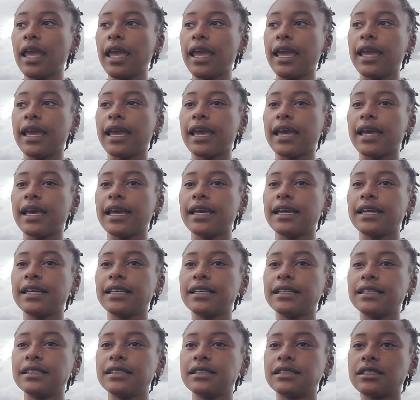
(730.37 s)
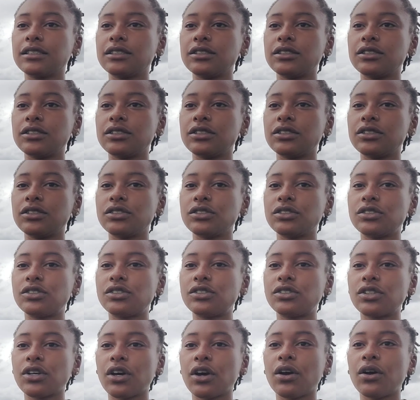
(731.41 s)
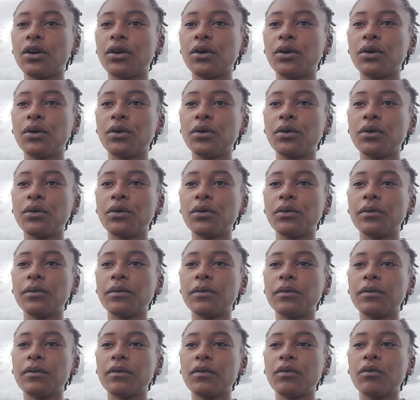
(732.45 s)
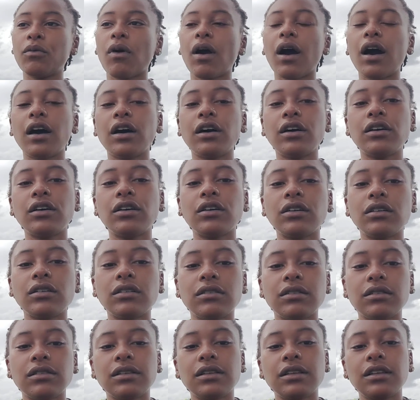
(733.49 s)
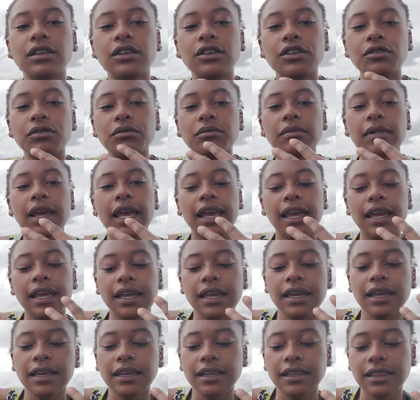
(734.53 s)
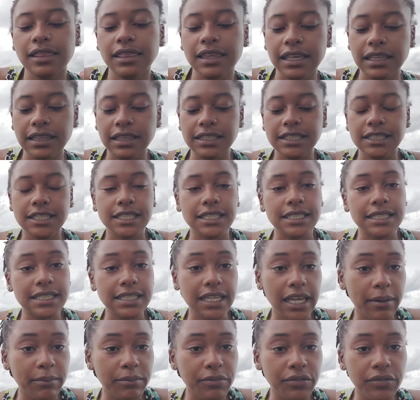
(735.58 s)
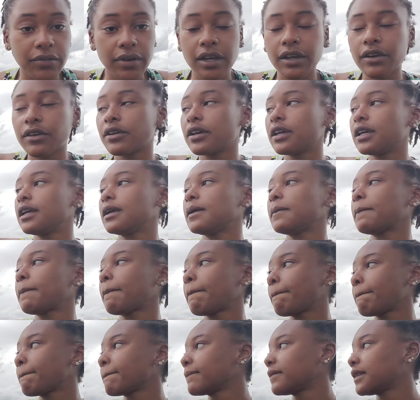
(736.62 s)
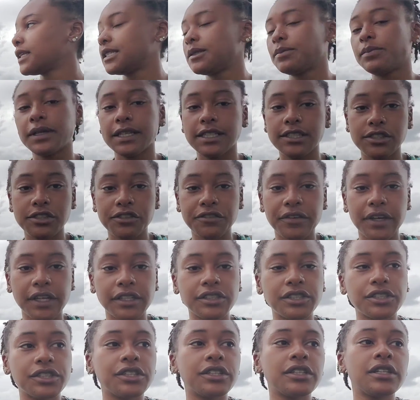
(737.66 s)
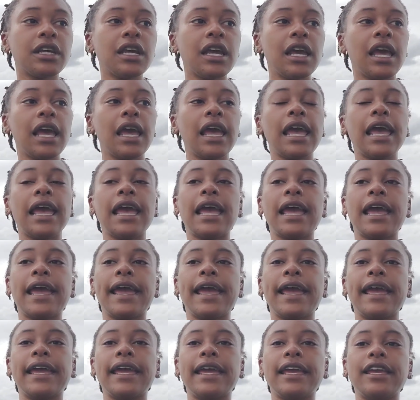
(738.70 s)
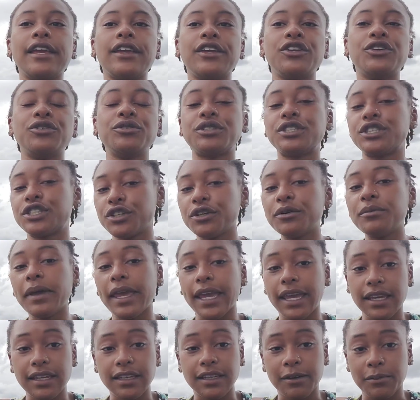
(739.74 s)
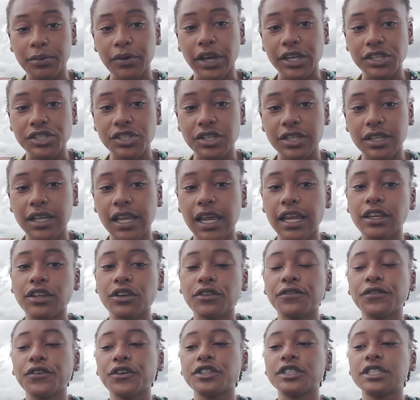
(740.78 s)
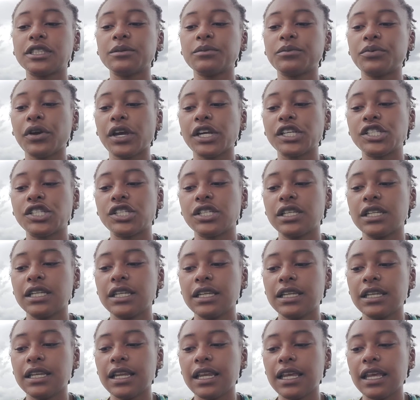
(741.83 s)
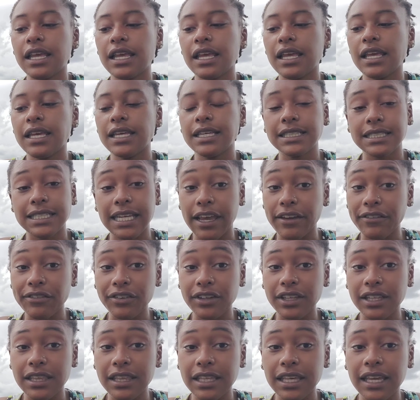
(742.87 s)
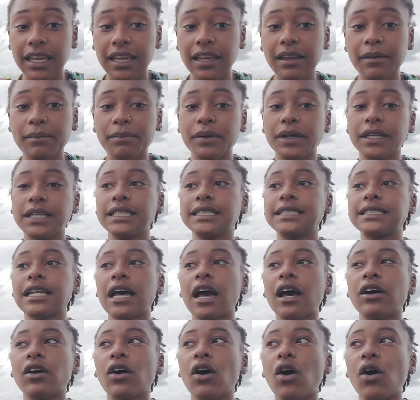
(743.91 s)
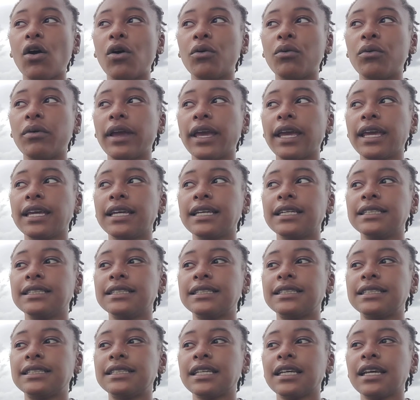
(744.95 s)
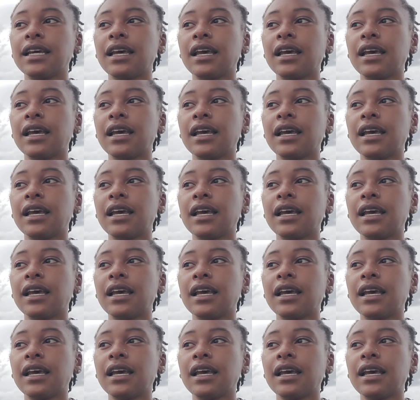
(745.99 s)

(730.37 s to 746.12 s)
And so while you may think this is temporary, this place you've entered, you still make an impression, and your first impression is everything, but it's not always